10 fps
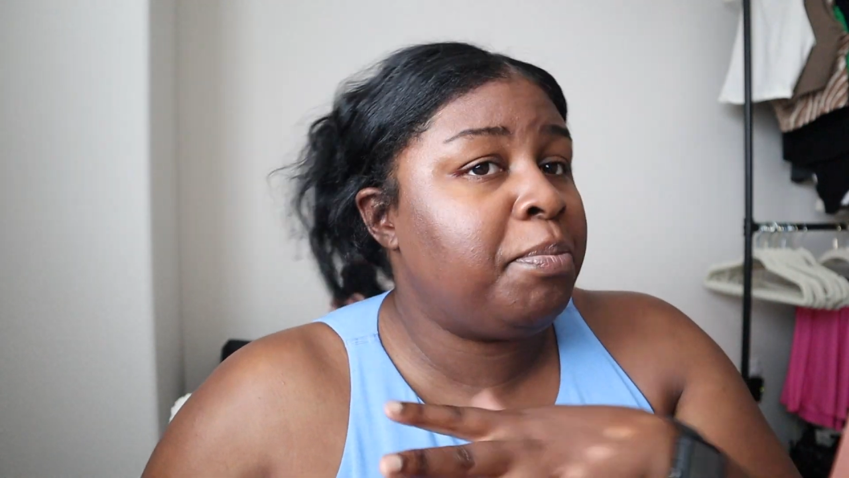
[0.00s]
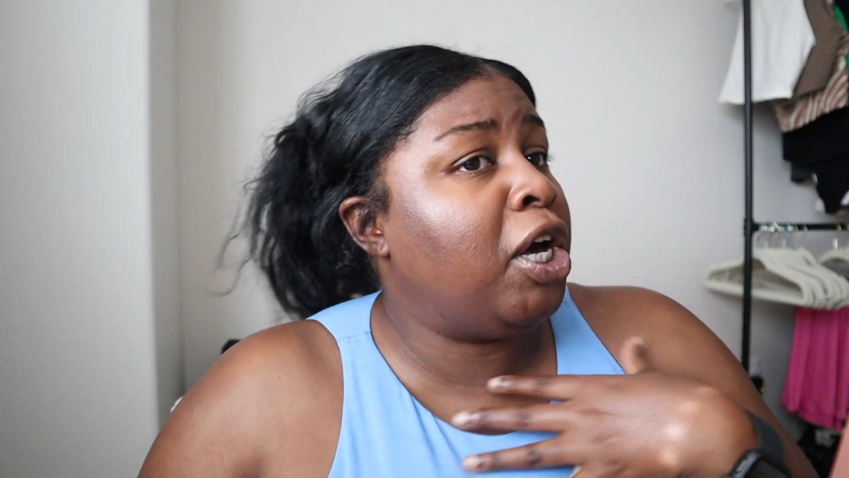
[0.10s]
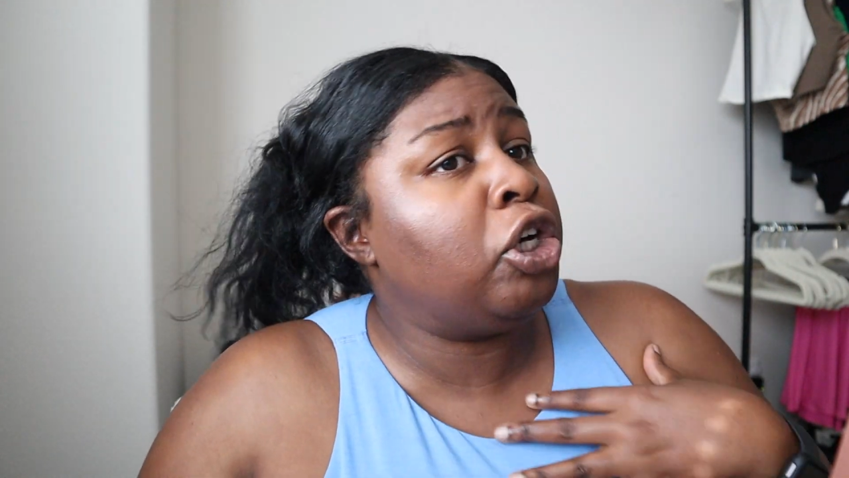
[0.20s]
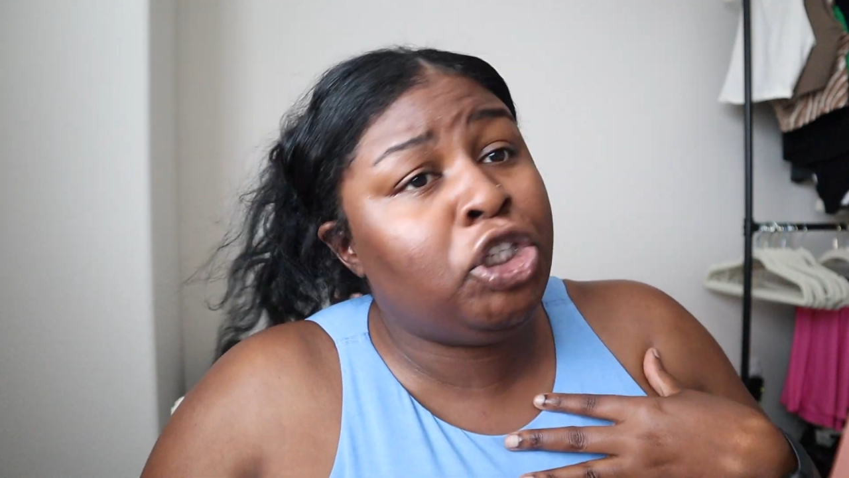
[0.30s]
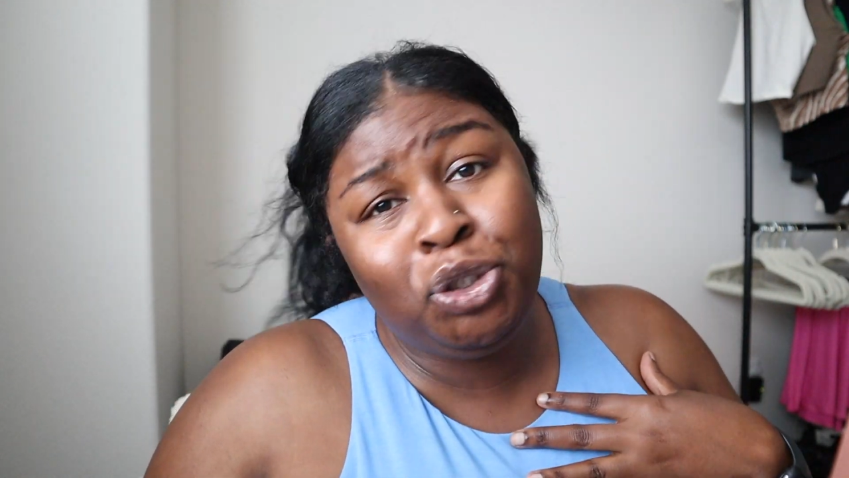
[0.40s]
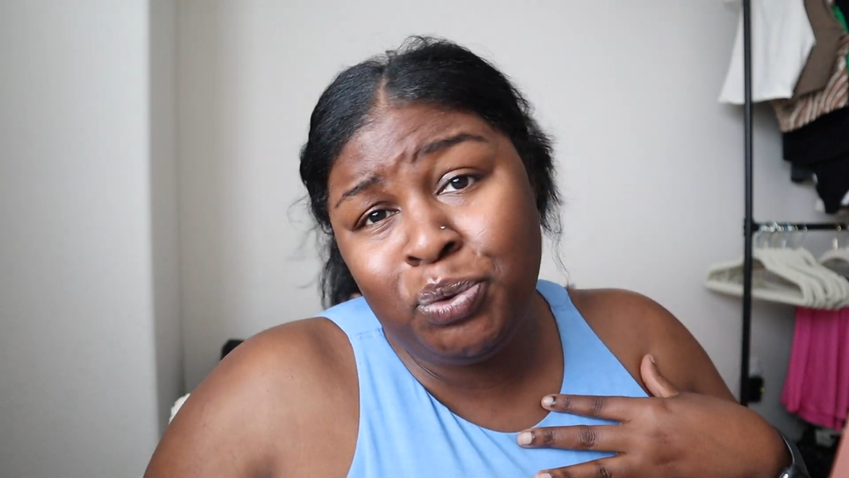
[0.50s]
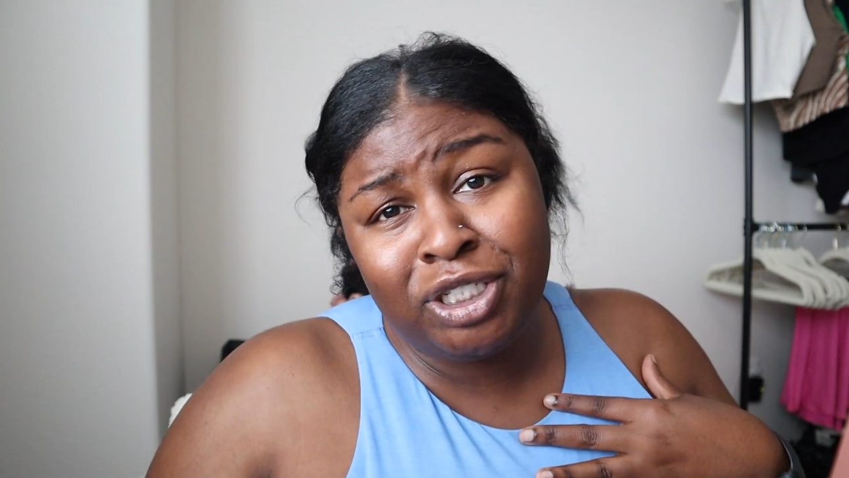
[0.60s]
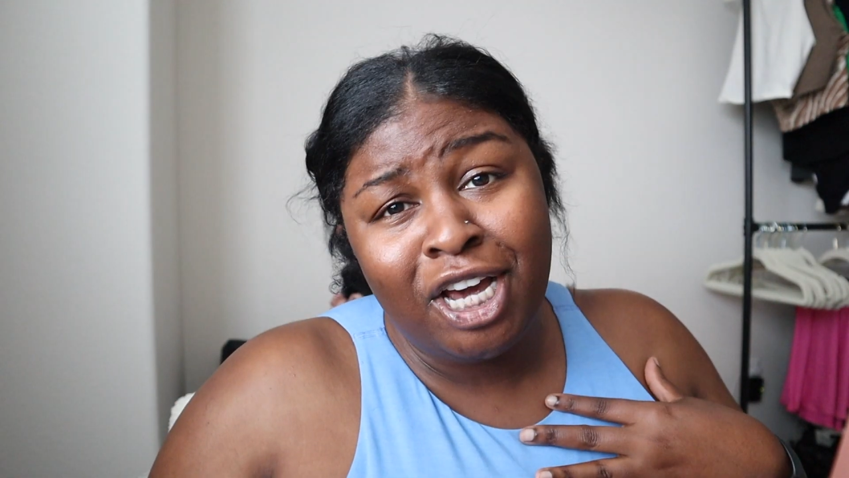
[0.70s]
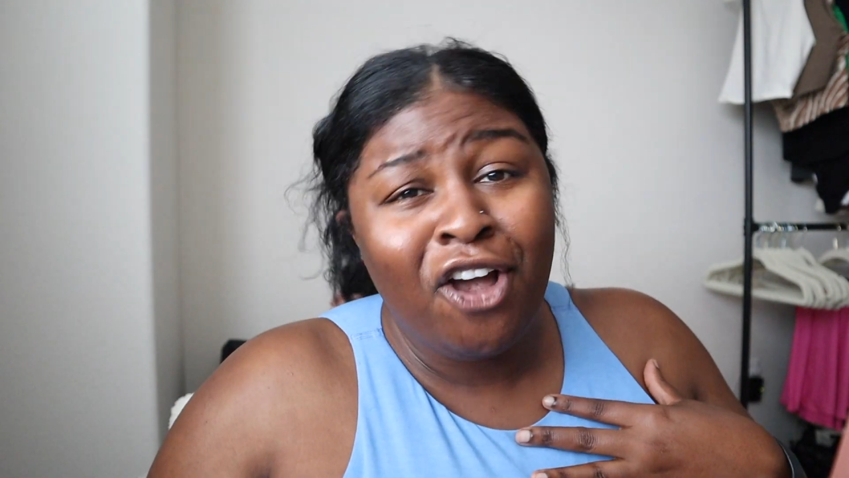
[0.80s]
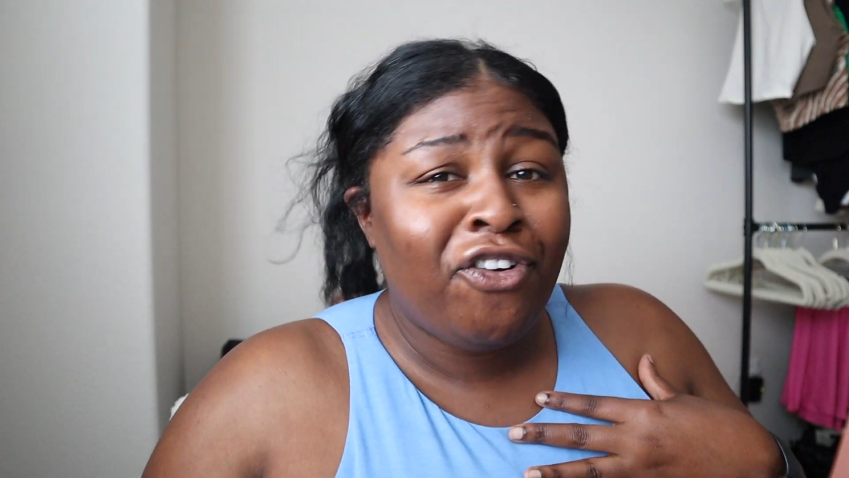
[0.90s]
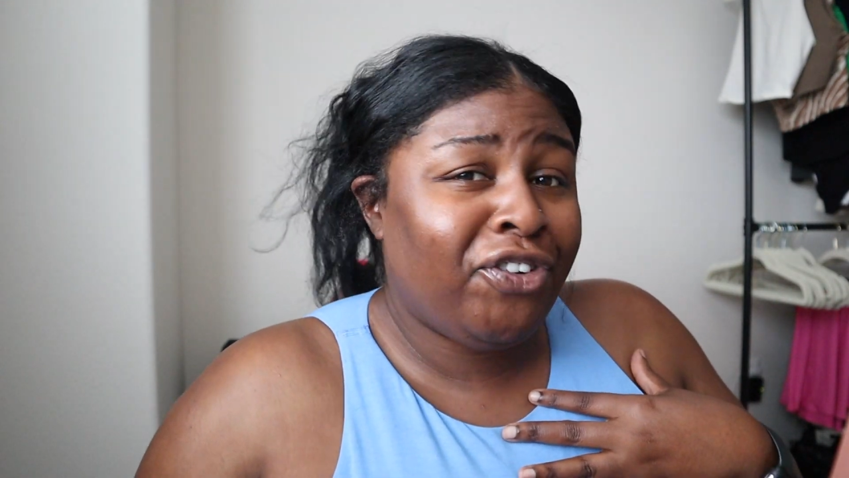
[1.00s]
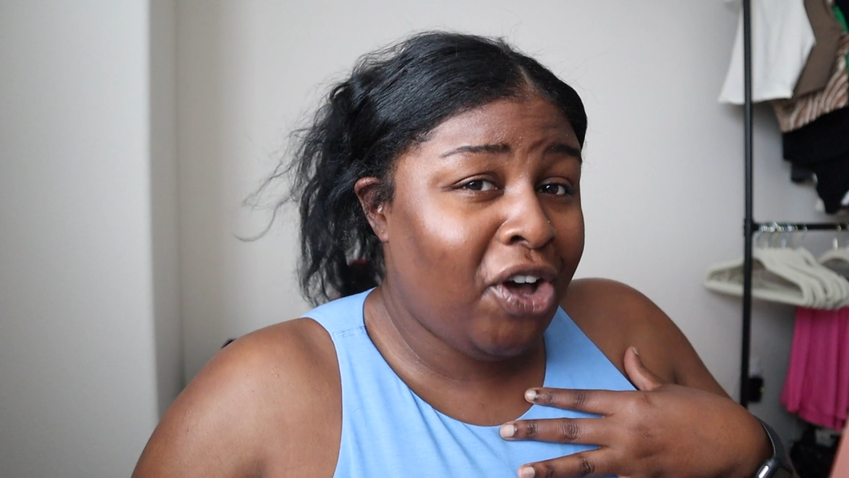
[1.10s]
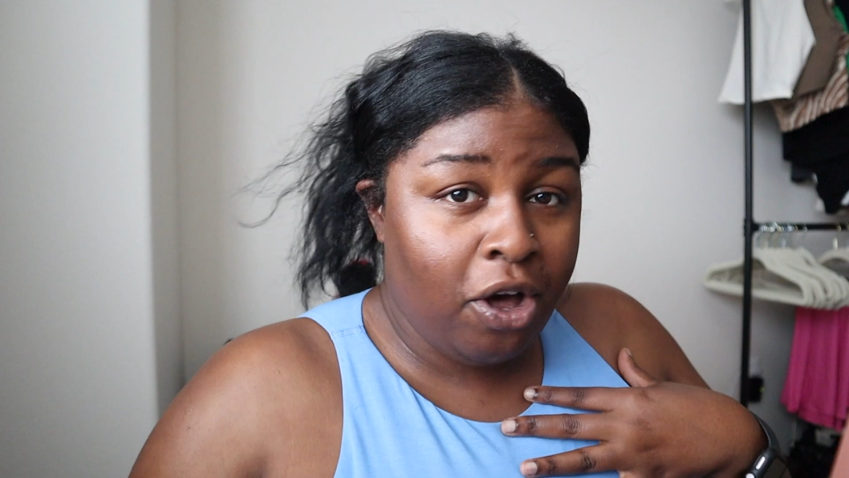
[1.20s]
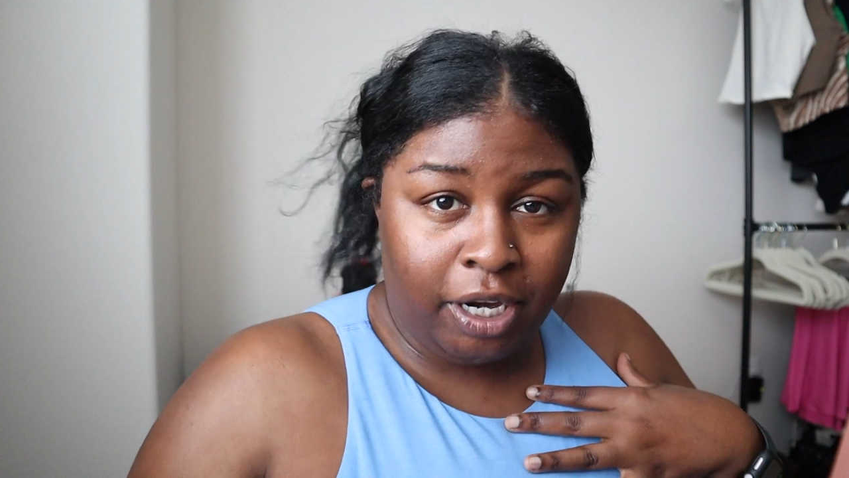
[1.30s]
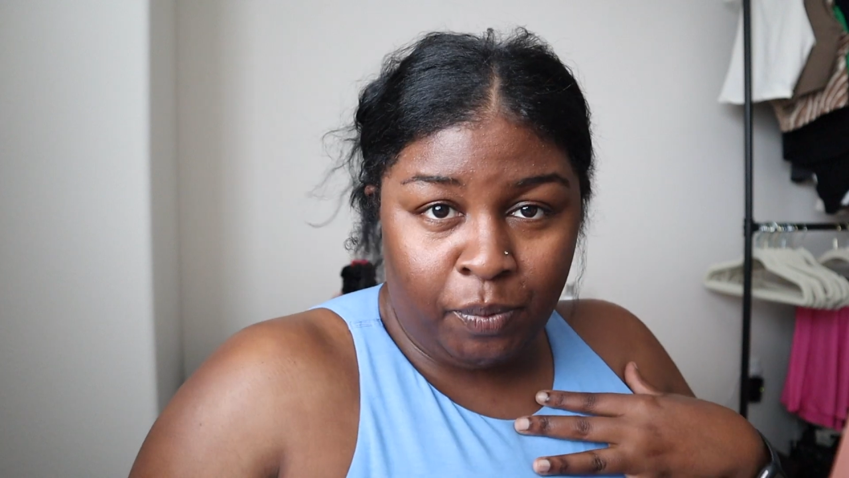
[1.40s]
be all cute for the
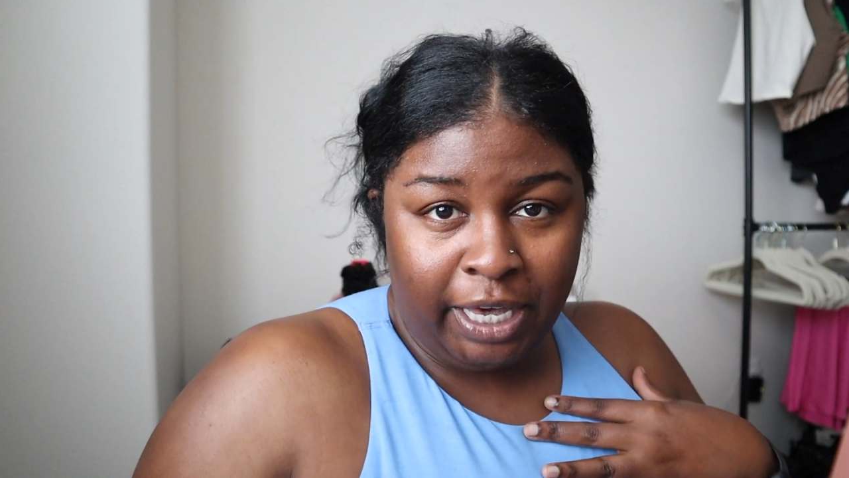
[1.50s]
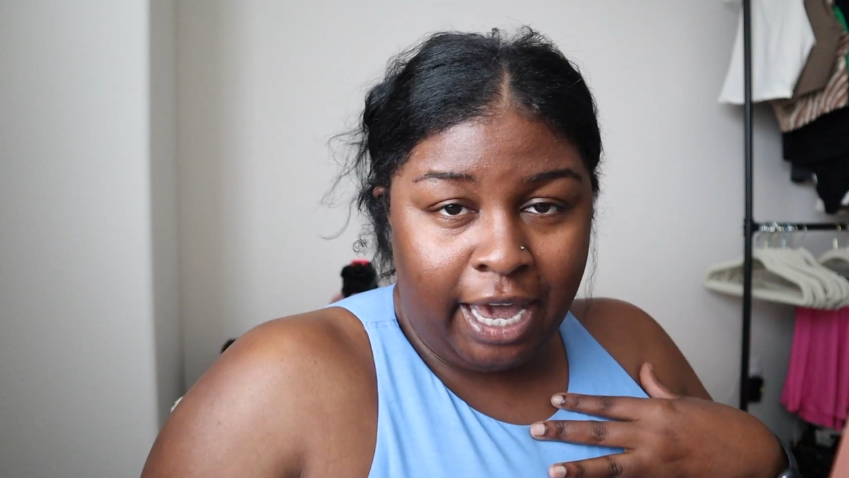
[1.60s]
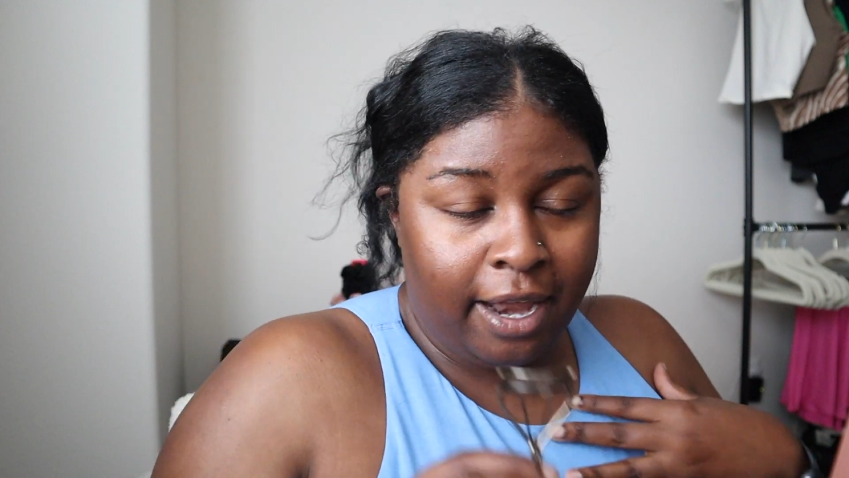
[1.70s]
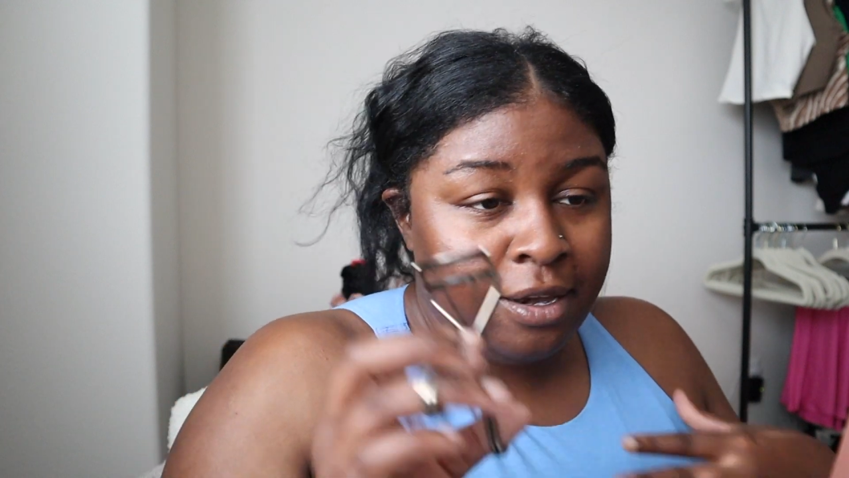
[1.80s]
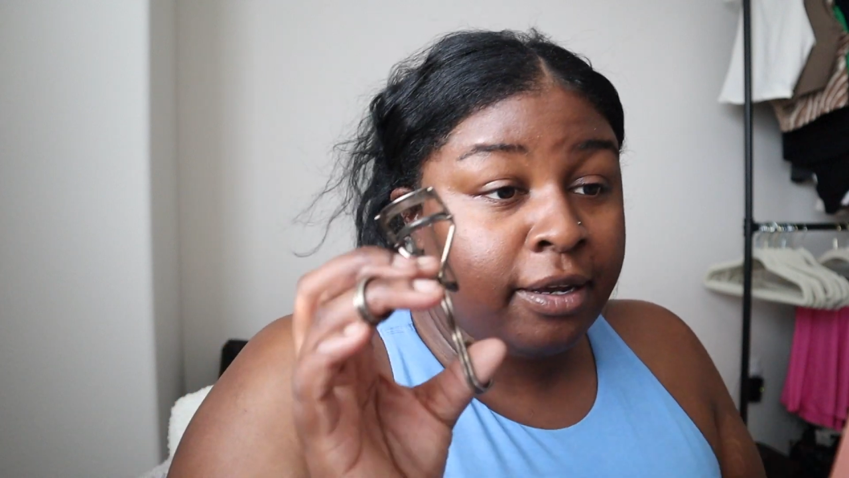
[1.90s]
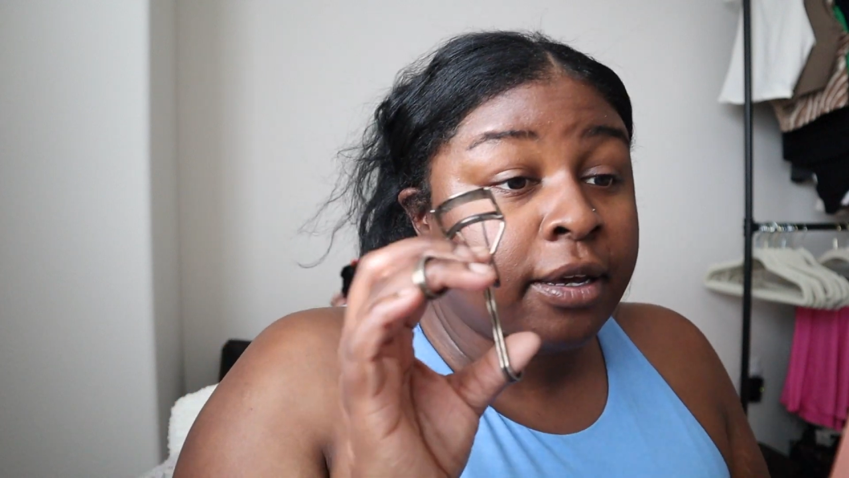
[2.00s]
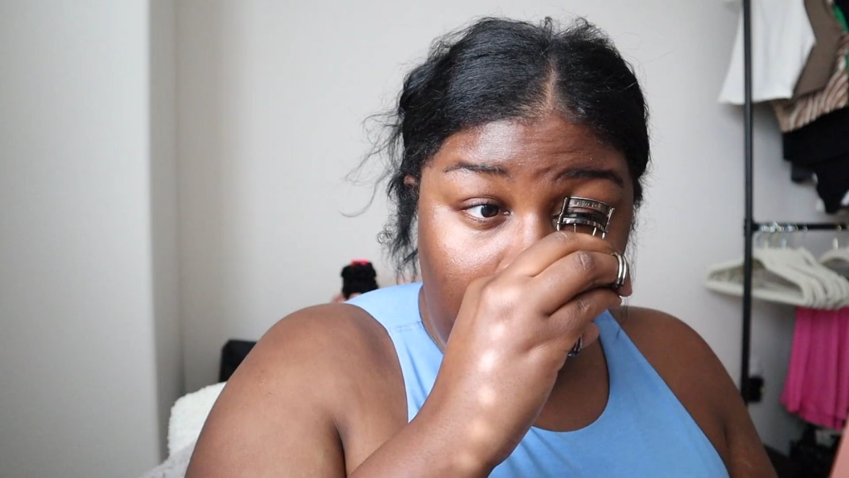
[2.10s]
holiday weekend.